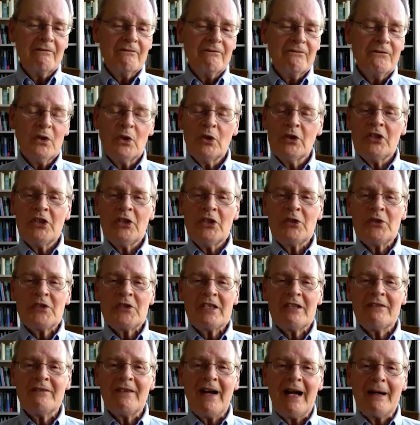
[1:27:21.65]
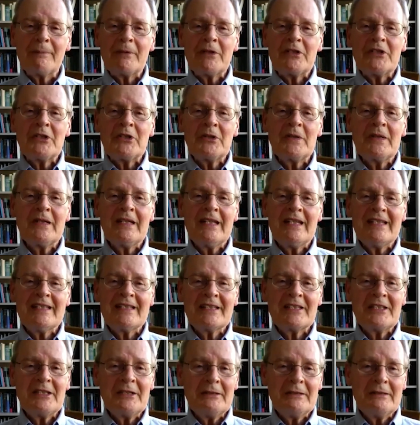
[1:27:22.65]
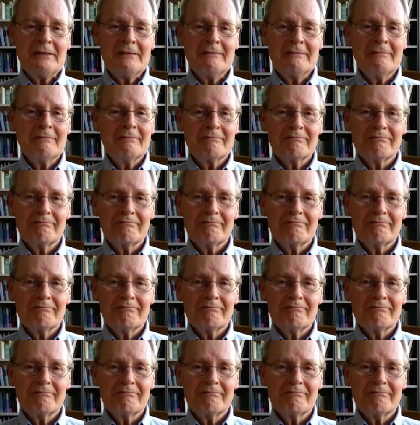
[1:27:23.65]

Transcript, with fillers: full use of opportunities to